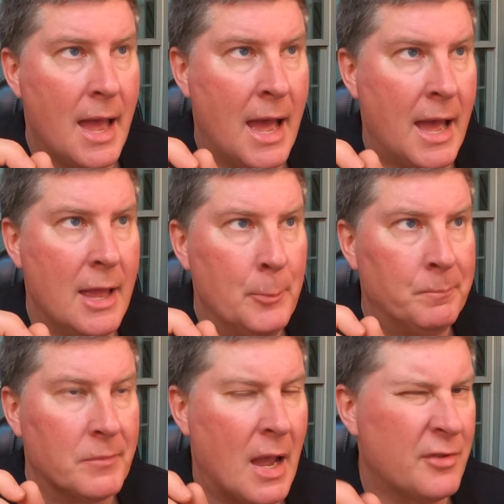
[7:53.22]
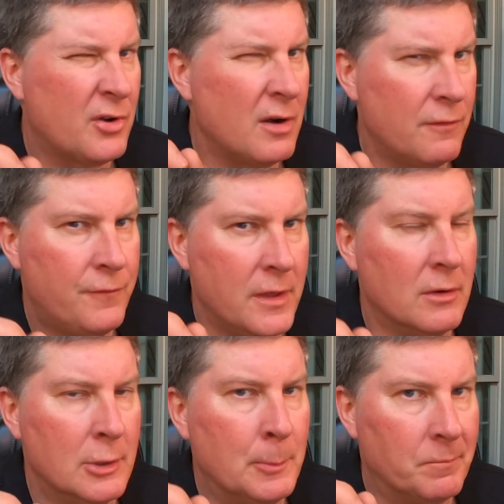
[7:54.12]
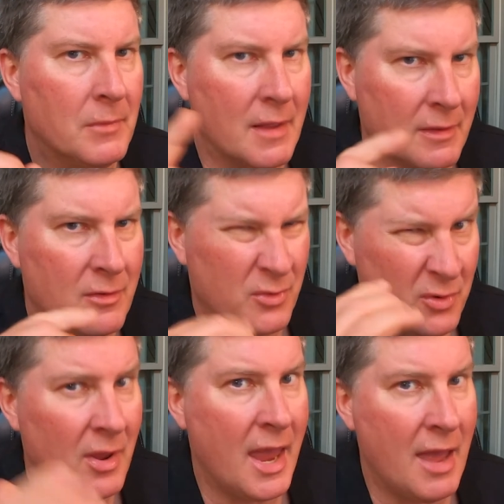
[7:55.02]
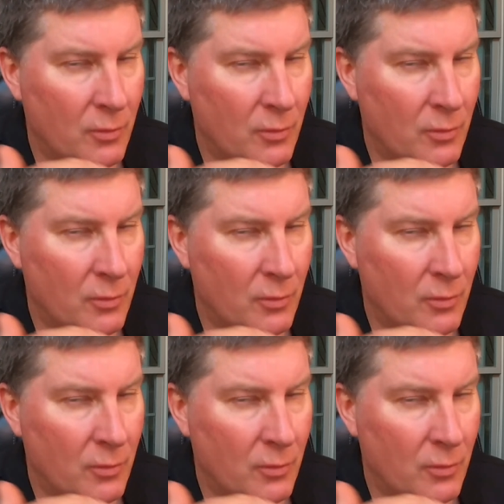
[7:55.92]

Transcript: I started feeling like I was going to have